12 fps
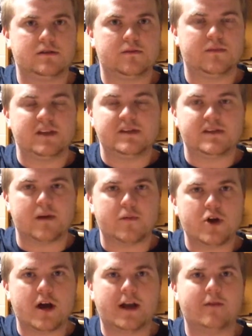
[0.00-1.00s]

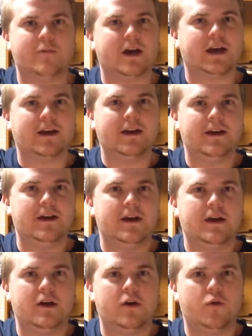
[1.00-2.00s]
midsummer. I'm like,
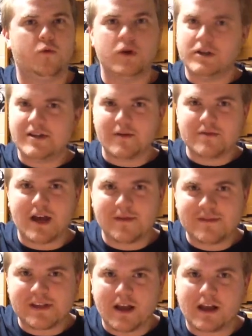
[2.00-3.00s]
we're
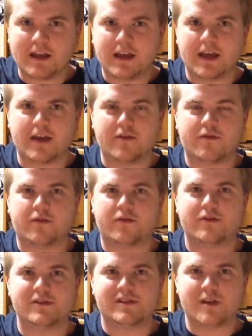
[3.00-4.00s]
sometimes lucky if
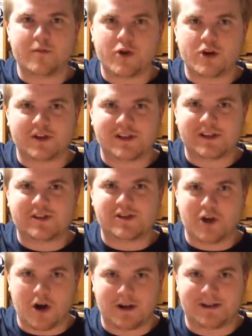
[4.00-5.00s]
summer
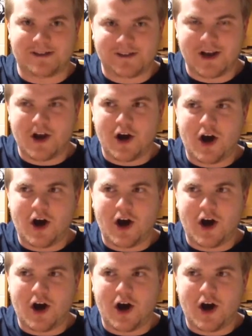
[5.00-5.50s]
starts